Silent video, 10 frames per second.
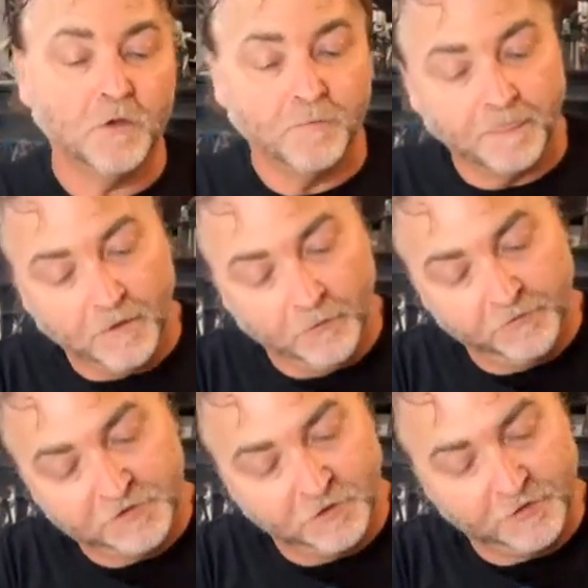And we've
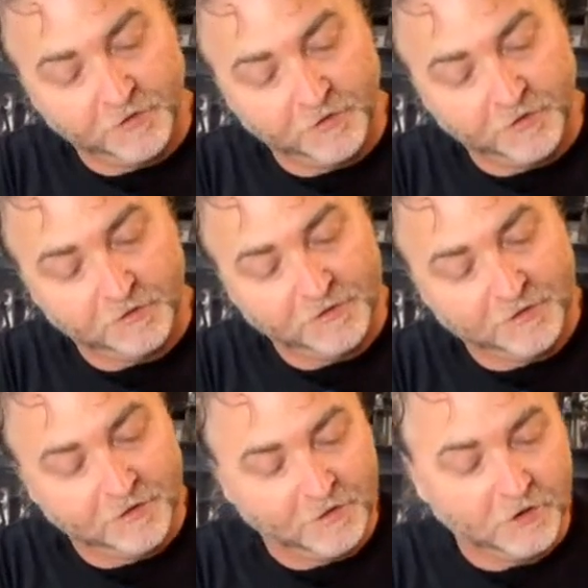also got the
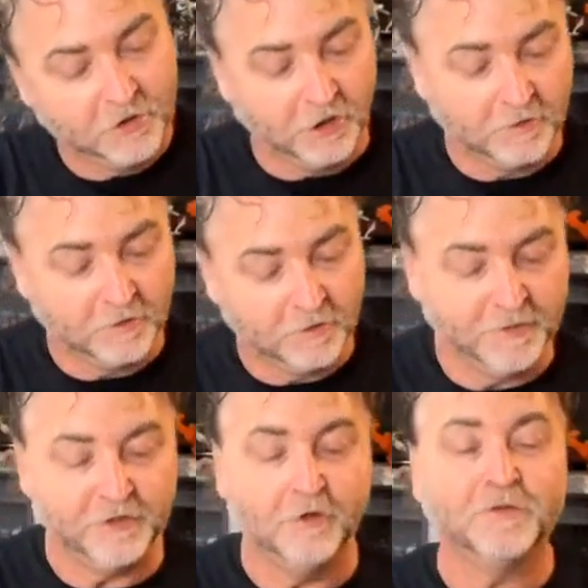cockpit that
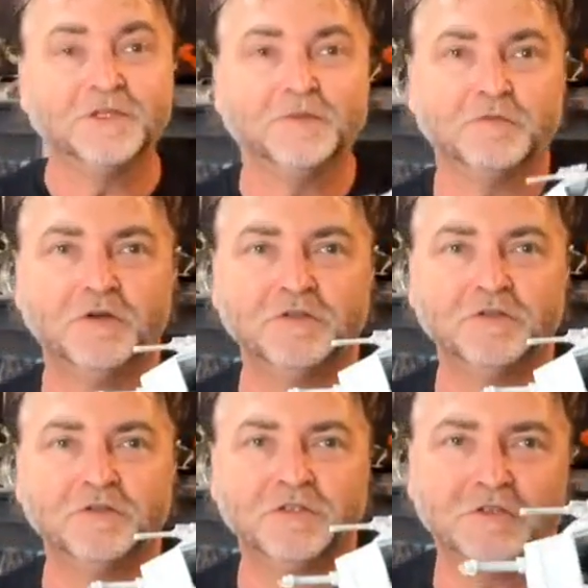opens up as well, so
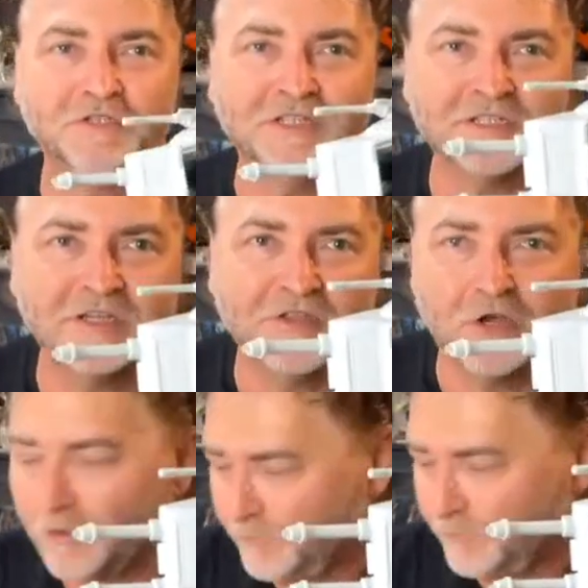you can see inside the
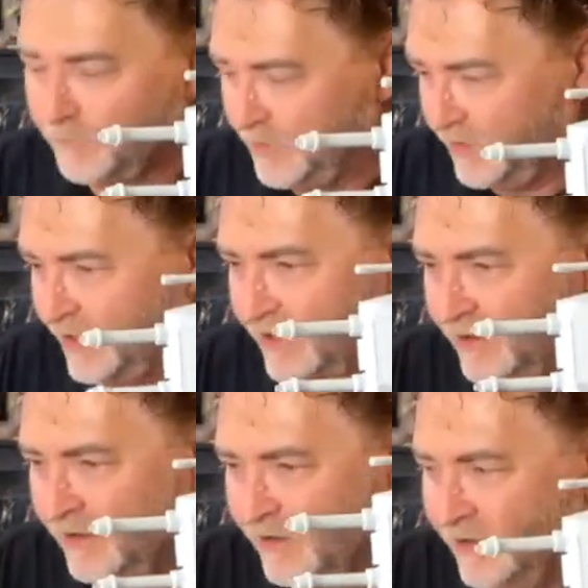cockpit there,
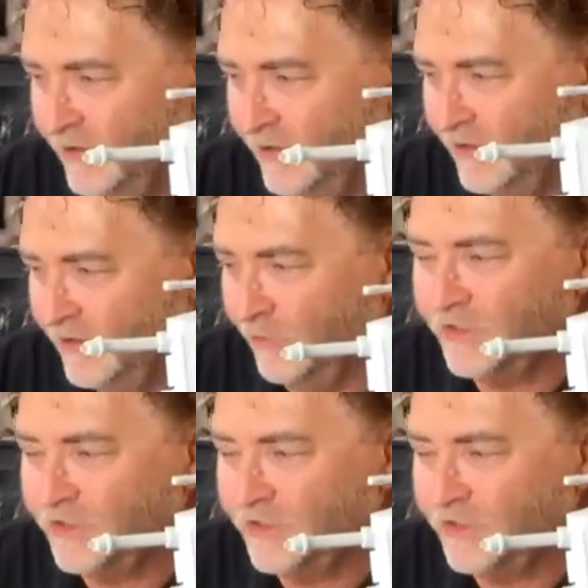which is